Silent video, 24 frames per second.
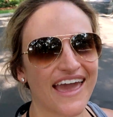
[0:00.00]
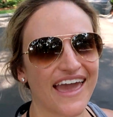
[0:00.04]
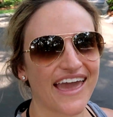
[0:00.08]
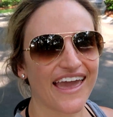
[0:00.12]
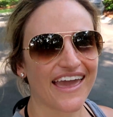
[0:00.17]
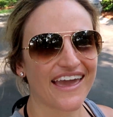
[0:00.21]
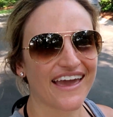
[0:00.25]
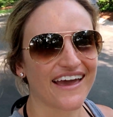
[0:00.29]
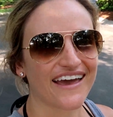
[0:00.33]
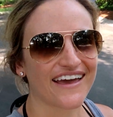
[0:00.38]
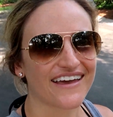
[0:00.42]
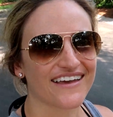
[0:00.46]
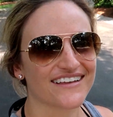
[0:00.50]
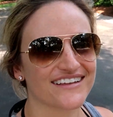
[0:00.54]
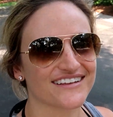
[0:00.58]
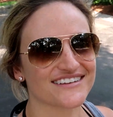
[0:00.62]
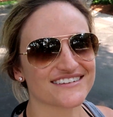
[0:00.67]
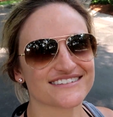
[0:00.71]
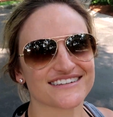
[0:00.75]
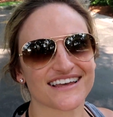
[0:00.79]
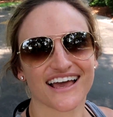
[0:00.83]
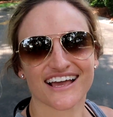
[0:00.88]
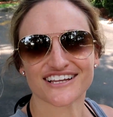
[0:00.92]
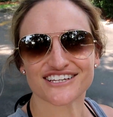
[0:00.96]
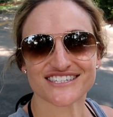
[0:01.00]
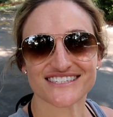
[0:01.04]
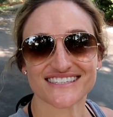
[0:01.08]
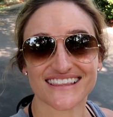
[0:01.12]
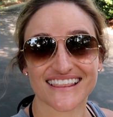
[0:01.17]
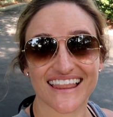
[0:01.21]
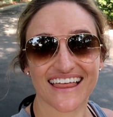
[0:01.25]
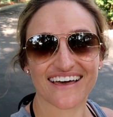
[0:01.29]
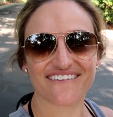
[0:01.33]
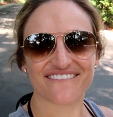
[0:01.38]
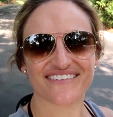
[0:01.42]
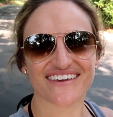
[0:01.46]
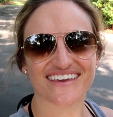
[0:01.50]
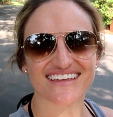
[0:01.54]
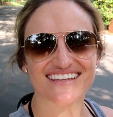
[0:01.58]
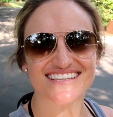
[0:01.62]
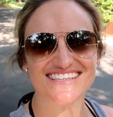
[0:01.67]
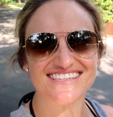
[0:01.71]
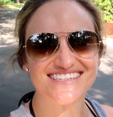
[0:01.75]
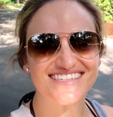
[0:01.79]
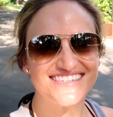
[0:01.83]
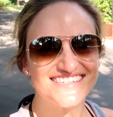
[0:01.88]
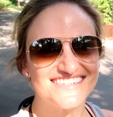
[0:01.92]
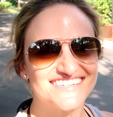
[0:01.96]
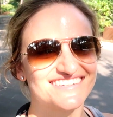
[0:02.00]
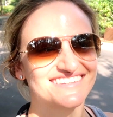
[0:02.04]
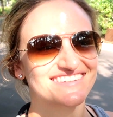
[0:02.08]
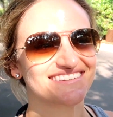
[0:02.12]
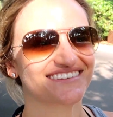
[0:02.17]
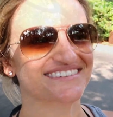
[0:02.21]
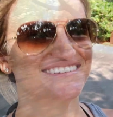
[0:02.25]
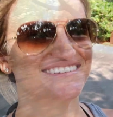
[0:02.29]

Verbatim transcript: and I just love it.